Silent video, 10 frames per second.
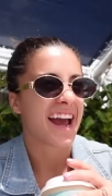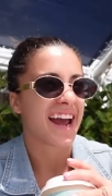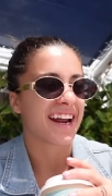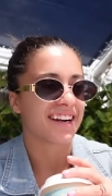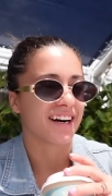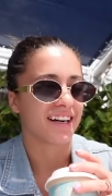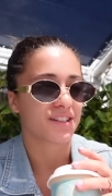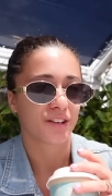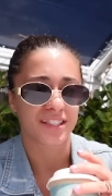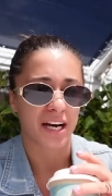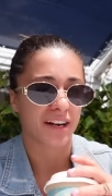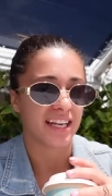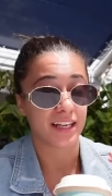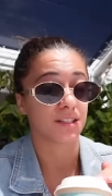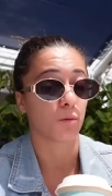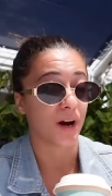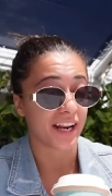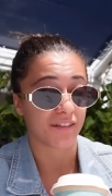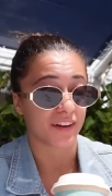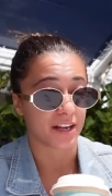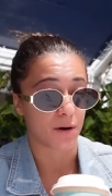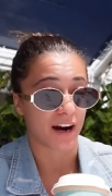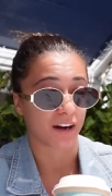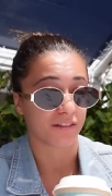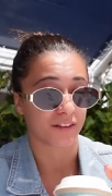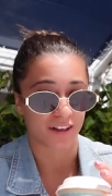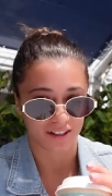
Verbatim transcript: and uh, it turns out he's a wedding videographer.